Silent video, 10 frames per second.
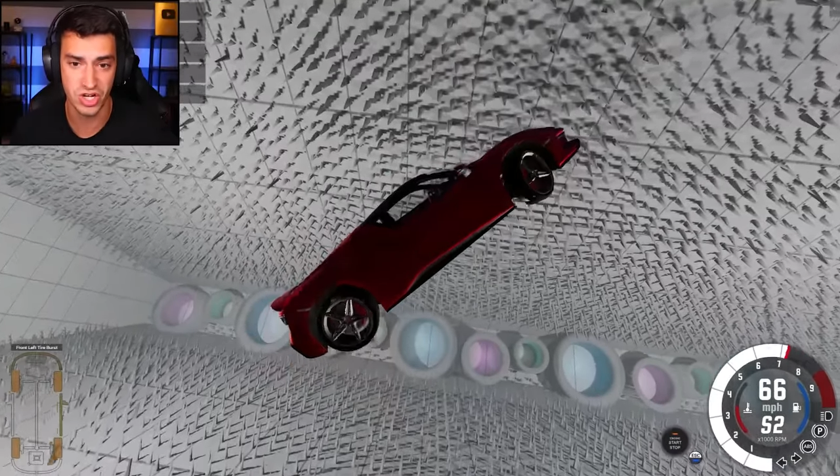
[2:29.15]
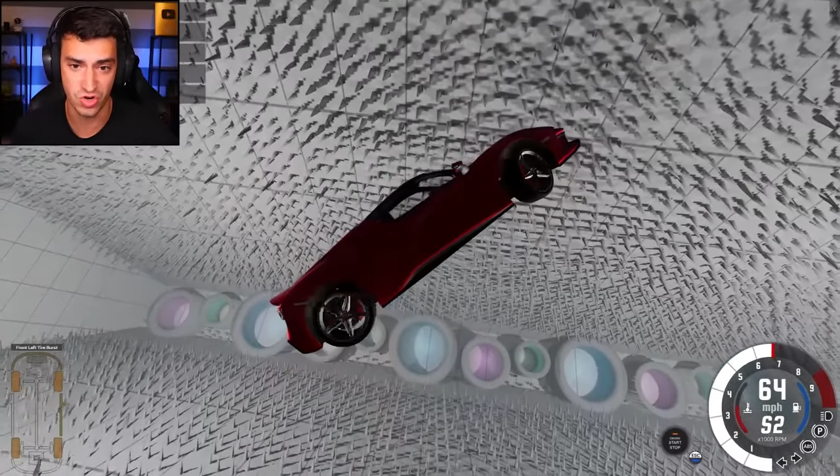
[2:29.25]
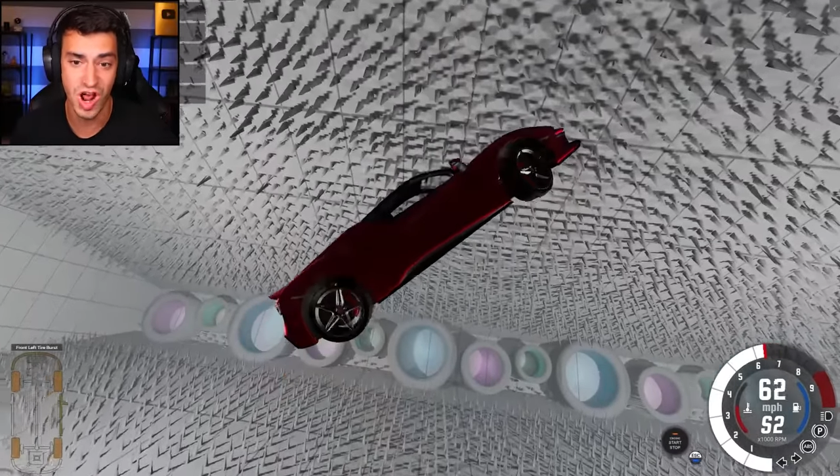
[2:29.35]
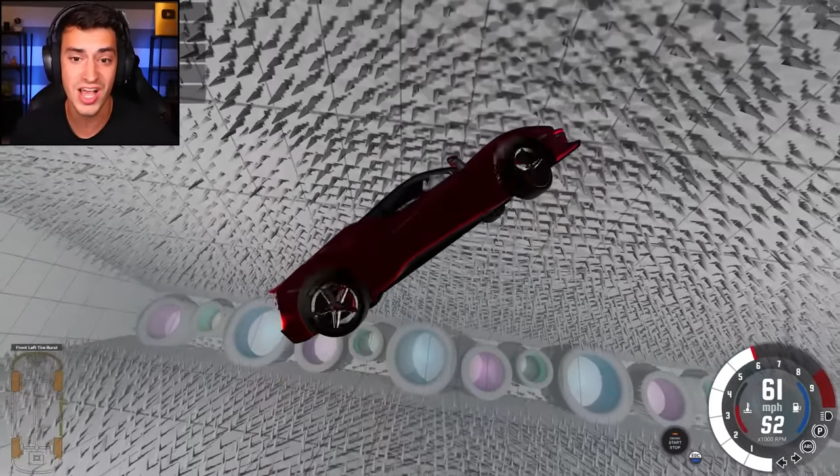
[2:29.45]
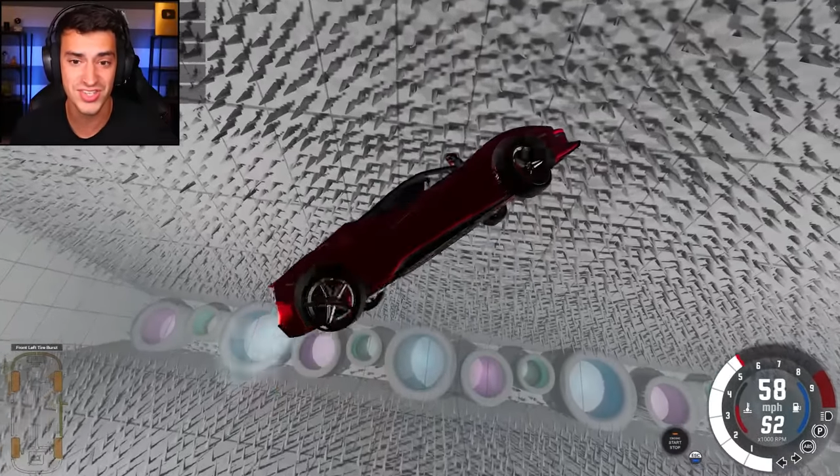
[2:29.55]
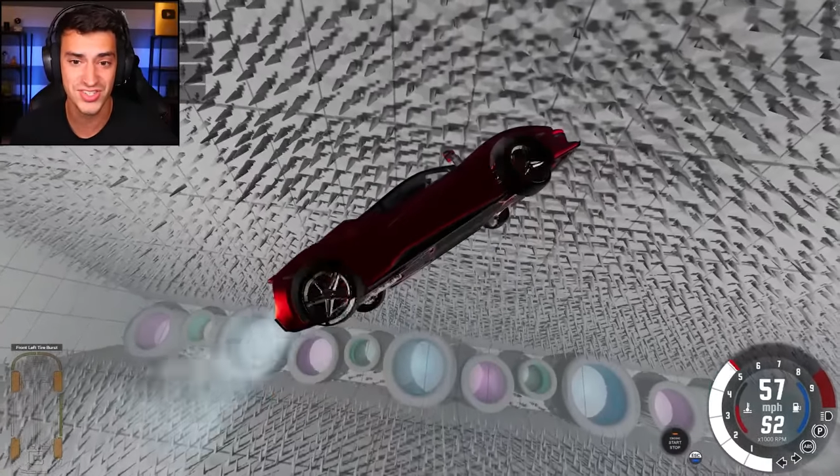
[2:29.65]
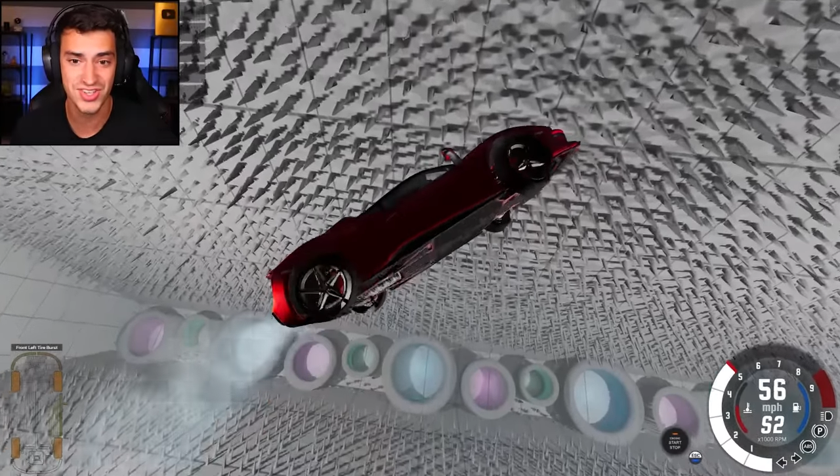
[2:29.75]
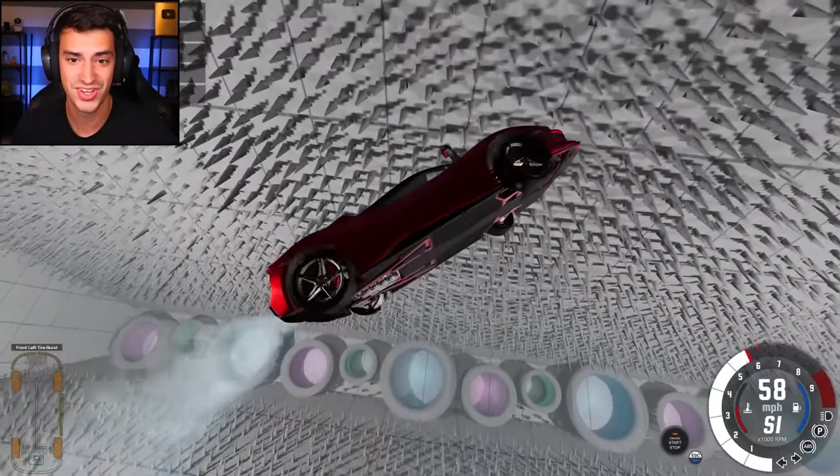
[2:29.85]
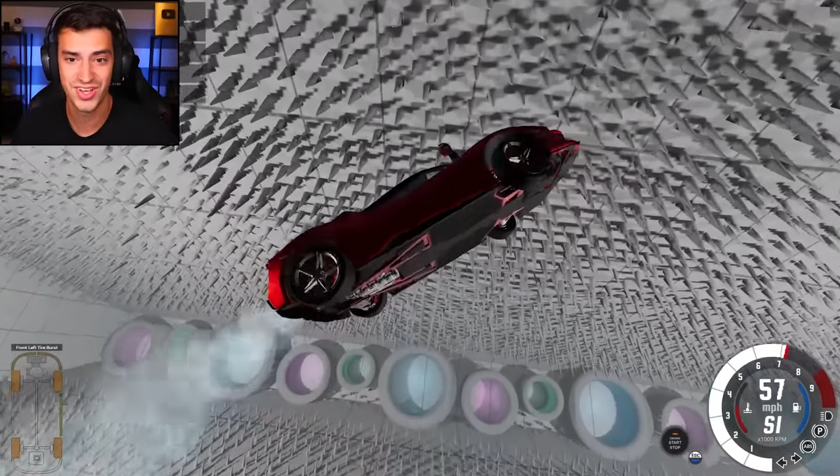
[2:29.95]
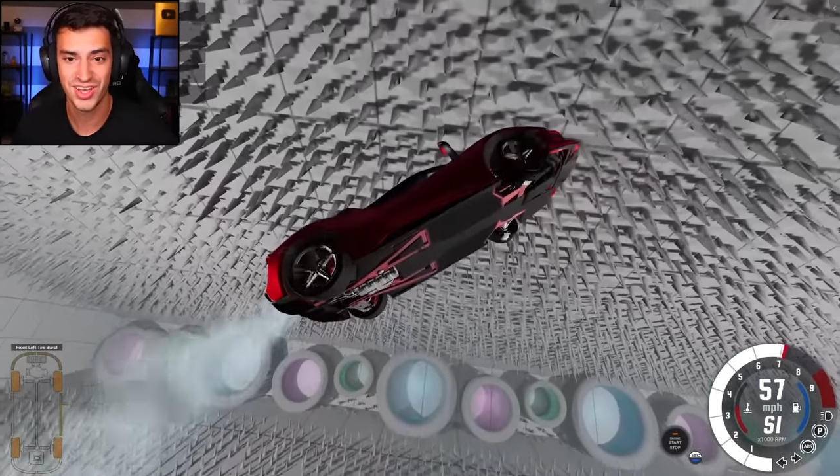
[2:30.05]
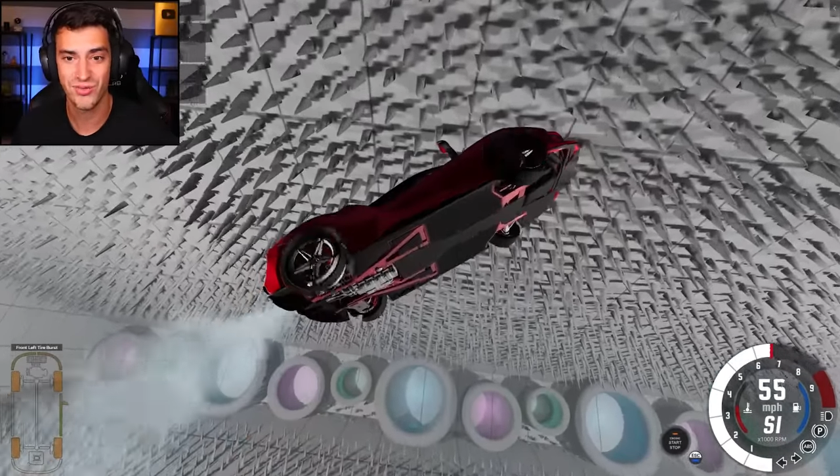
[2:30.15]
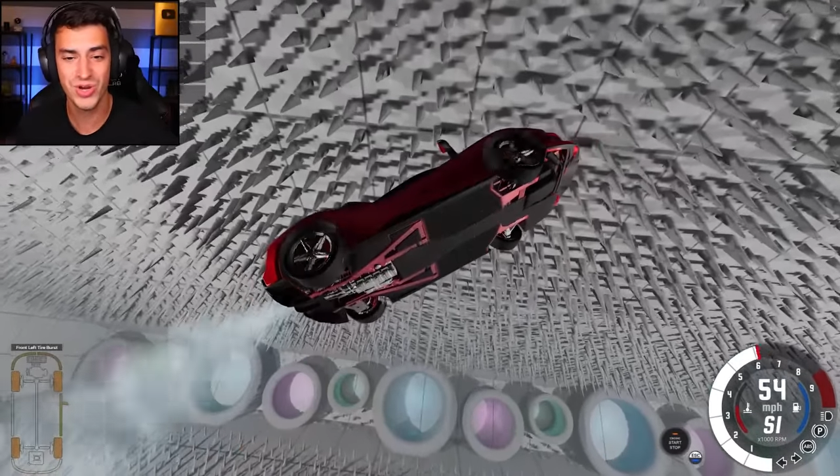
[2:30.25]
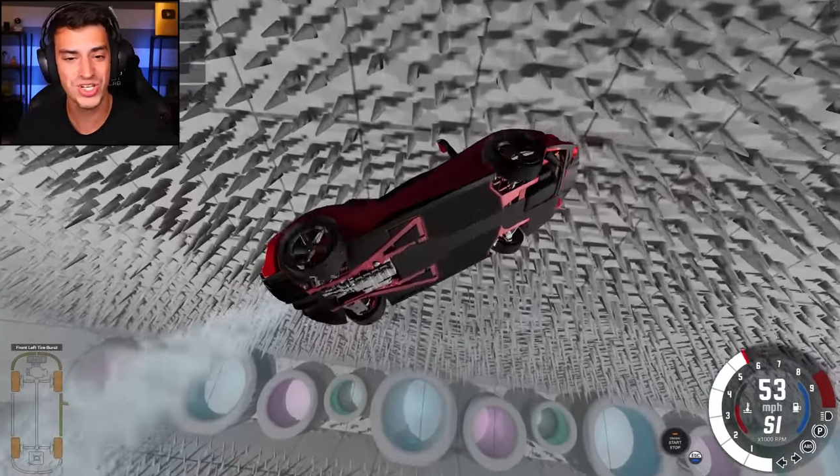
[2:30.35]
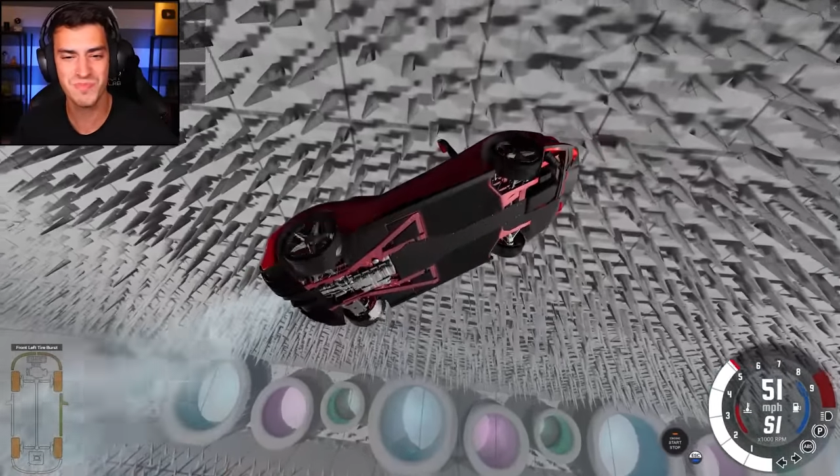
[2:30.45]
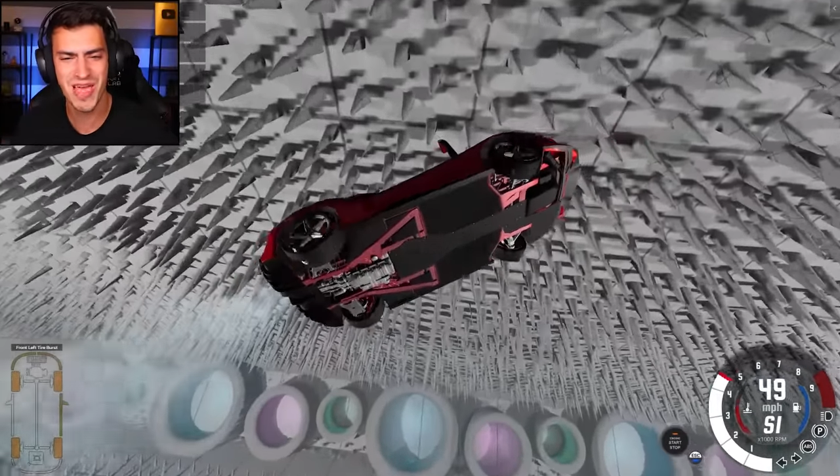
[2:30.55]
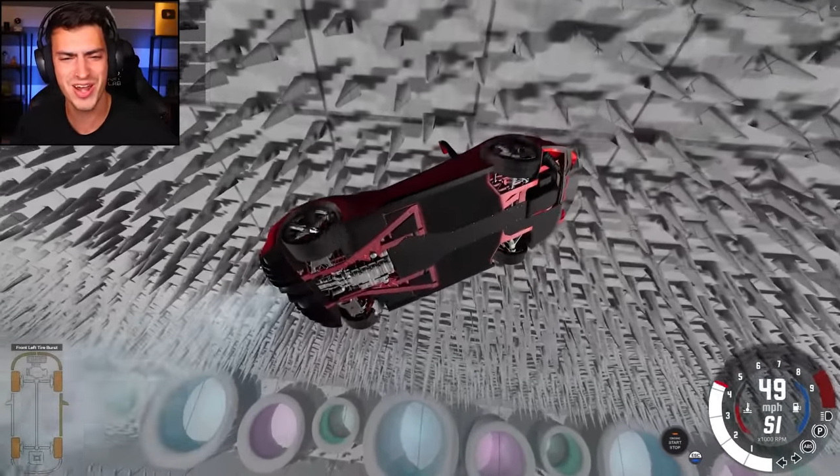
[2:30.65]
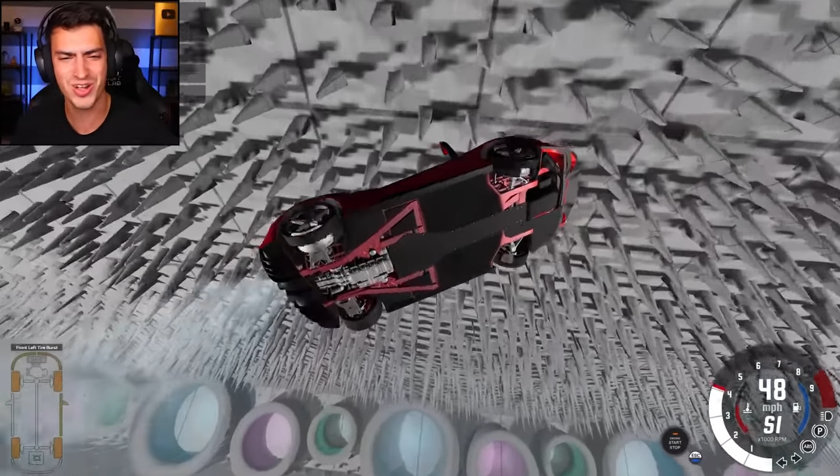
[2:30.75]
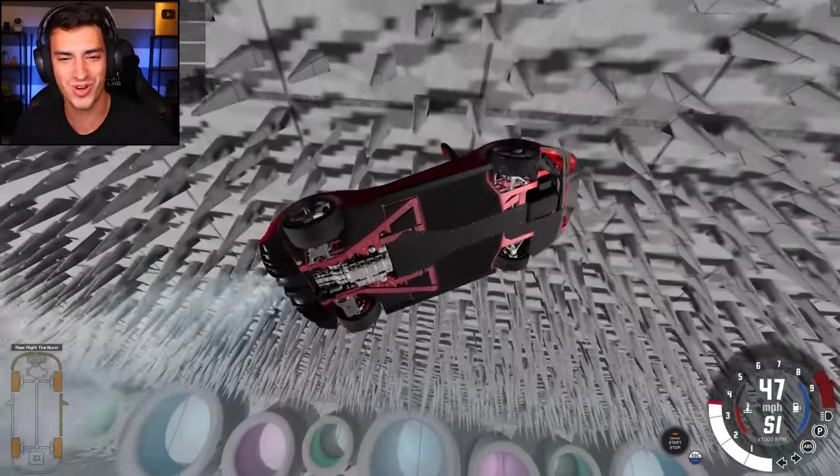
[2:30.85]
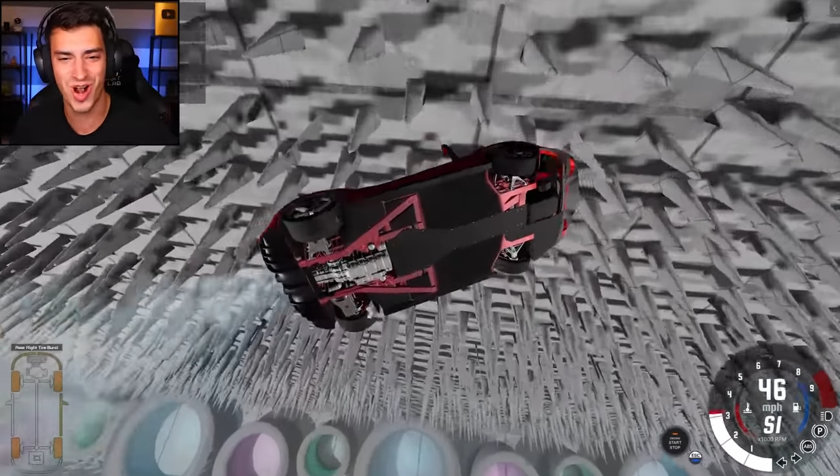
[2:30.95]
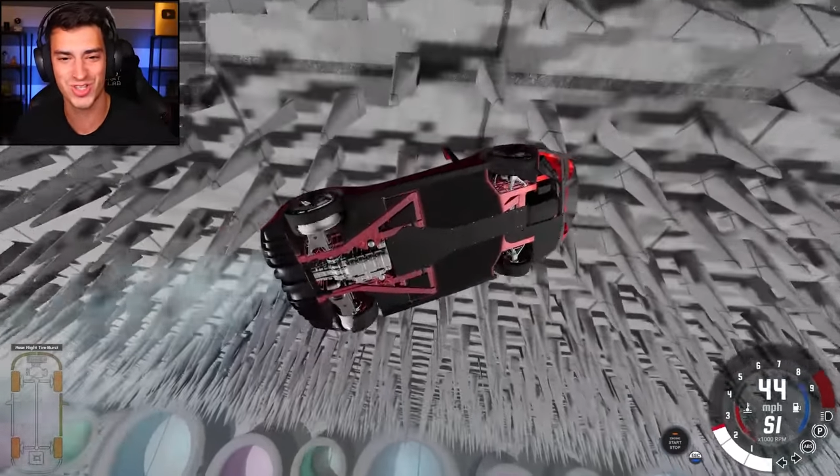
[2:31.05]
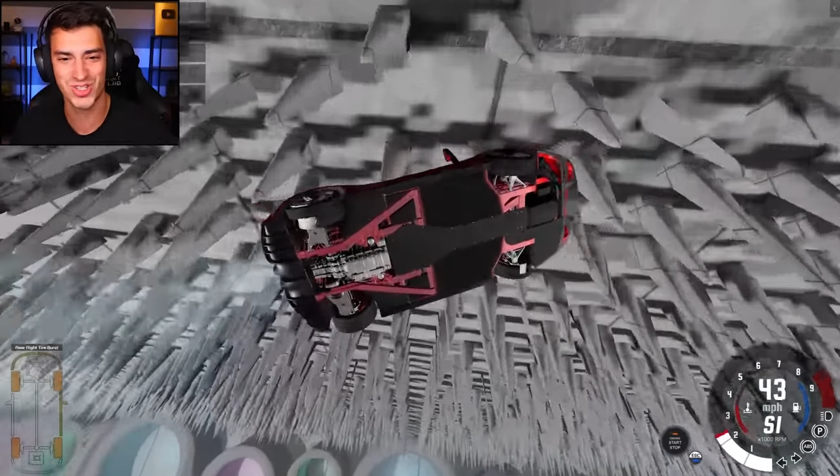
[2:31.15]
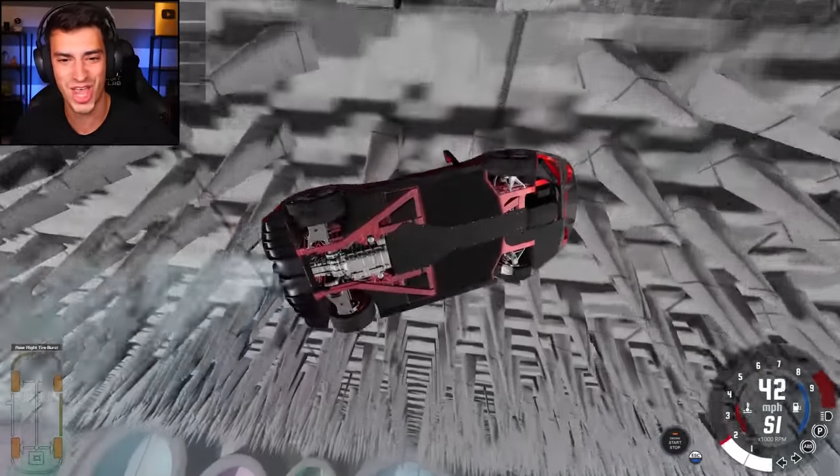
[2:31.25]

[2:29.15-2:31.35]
across. We just made it across,